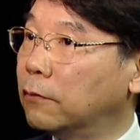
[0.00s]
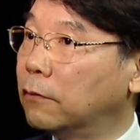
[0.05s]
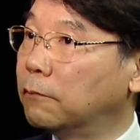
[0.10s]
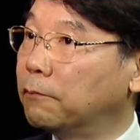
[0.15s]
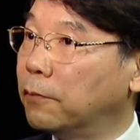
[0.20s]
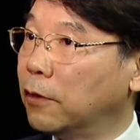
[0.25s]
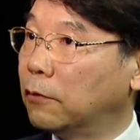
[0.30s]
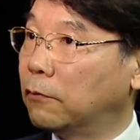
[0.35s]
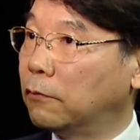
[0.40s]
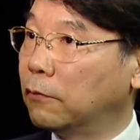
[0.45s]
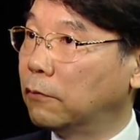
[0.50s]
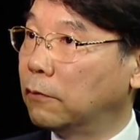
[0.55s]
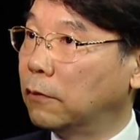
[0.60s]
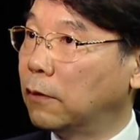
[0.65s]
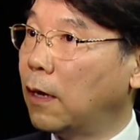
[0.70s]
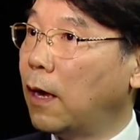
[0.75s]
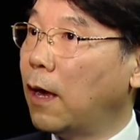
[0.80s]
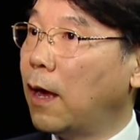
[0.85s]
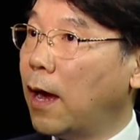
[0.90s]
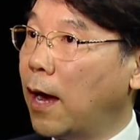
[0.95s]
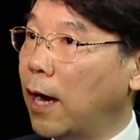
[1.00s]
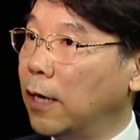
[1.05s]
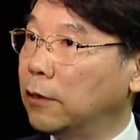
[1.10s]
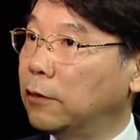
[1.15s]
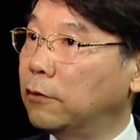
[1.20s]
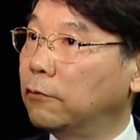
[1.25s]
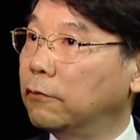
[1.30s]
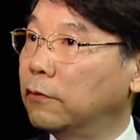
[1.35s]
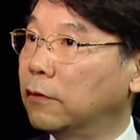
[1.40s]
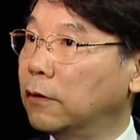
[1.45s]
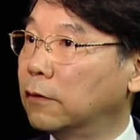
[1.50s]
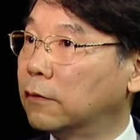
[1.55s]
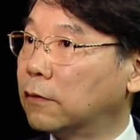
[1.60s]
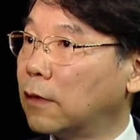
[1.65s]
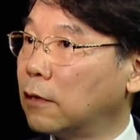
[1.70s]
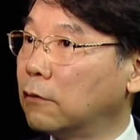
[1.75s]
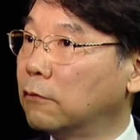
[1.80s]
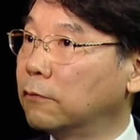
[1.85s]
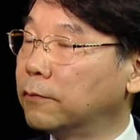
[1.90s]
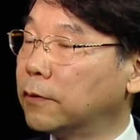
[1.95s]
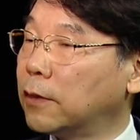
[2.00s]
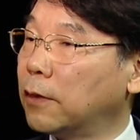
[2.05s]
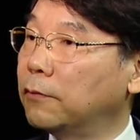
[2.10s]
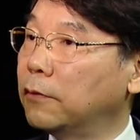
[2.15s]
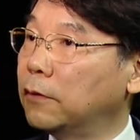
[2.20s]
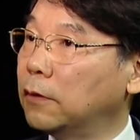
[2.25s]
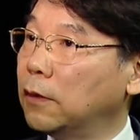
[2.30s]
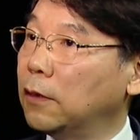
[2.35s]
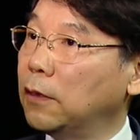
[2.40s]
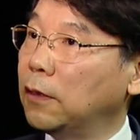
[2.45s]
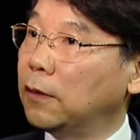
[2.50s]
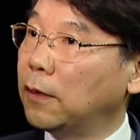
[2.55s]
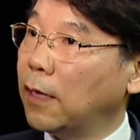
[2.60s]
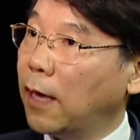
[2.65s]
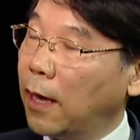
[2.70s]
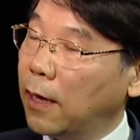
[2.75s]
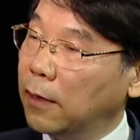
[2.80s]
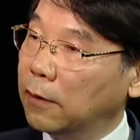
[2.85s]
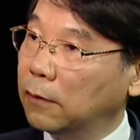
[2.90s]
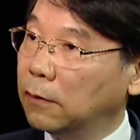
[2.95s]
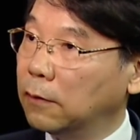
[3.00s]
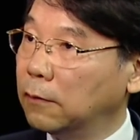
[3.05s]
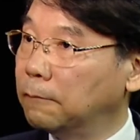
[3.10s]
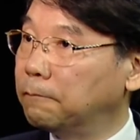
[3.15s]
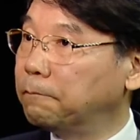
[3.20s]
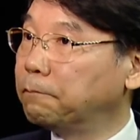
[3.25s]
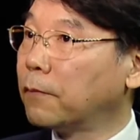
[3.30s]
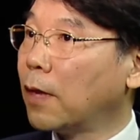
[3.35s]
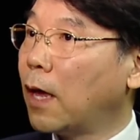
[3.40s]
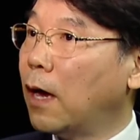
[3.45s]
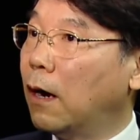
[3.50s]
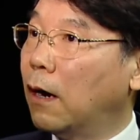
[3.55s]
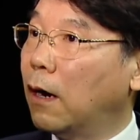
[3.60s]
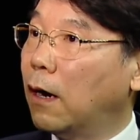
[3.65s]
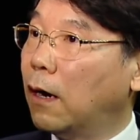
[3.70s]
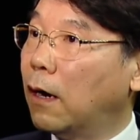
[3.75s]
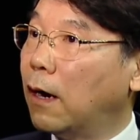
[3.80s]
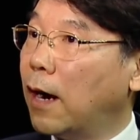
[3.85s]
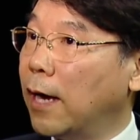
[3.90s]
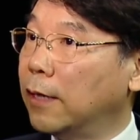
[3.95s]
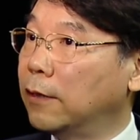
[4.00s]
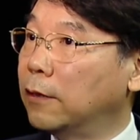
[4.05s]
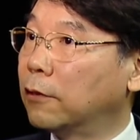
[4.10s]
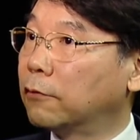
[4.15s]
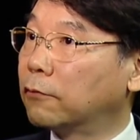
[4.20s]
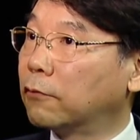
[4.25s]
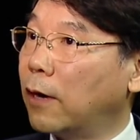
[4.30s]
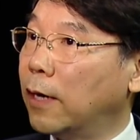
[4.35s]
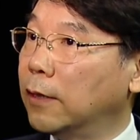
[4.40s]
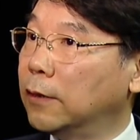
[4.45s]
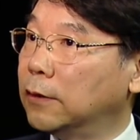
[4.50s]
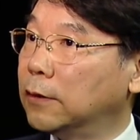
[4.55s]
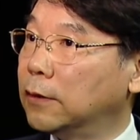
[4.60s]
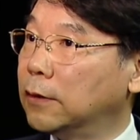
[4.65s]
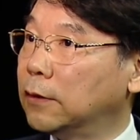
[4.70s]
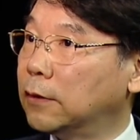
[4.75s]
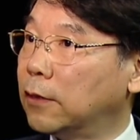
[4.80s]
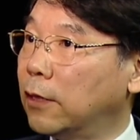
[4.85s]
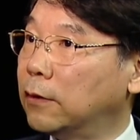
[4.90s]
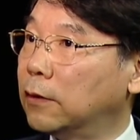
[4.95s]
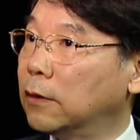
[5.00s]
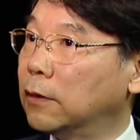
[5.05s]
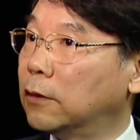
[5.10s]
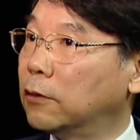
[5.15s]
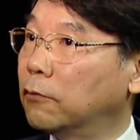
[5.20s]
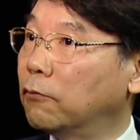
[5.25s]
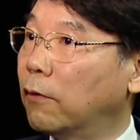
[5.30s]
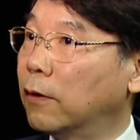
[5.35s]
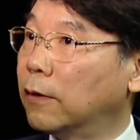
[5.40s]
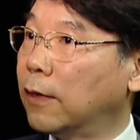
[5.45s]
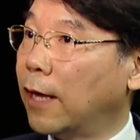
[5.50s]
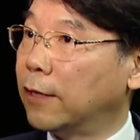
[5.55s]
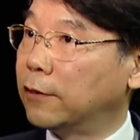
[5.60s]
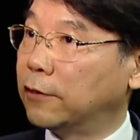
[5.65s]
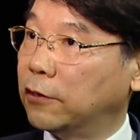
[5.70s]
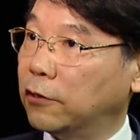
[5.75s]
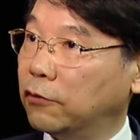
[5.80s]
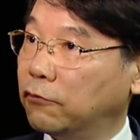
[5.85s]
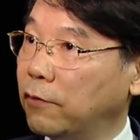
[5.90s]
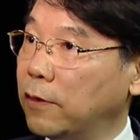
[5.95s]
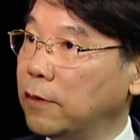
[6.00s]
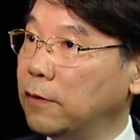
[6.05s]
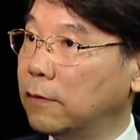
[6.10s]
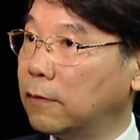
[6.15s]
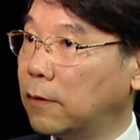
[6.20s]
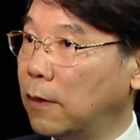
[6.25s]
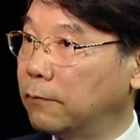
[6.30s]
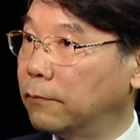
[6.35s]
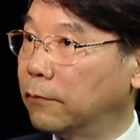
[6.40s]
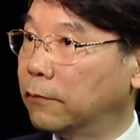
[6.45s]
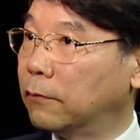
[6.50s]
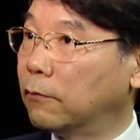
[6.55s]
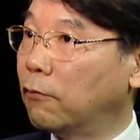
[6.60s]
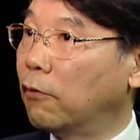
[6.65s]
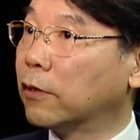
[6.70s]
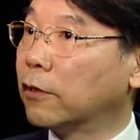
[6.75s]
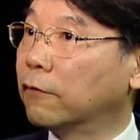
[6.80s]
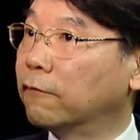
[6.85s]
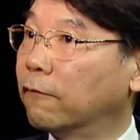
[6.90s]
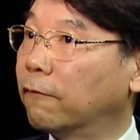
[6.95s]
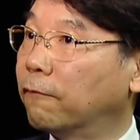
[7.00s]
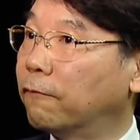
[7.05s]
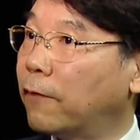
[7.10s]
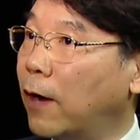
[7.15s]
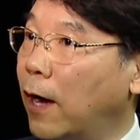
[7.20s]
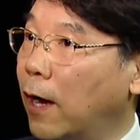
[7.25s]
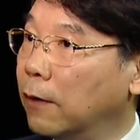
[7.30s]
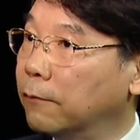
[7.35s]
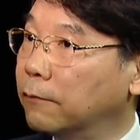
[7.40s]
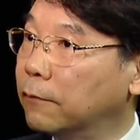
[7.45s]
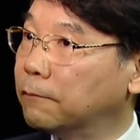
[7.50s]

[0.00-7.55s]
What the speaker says: between ITUT study group 17 and ISO IC JTC1 H27 Working Group 5.